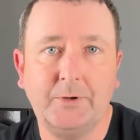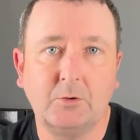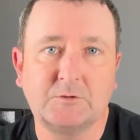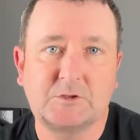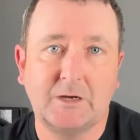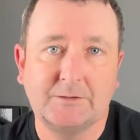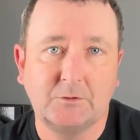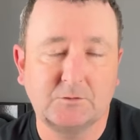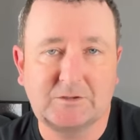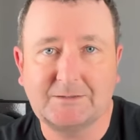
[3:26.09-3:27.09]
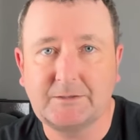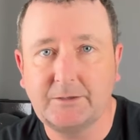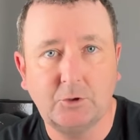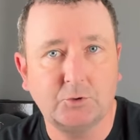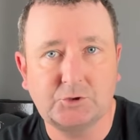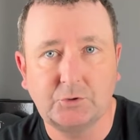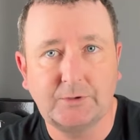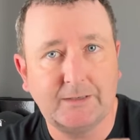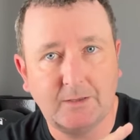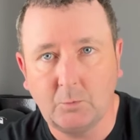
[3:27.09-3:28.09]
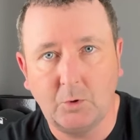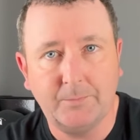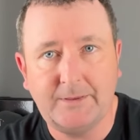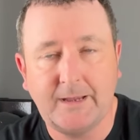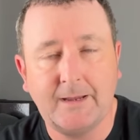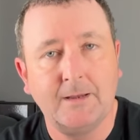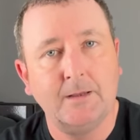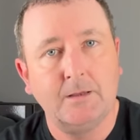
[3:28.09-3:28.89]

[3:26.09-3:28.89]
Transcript: be on site on Saturday or Sunday. They won't be there,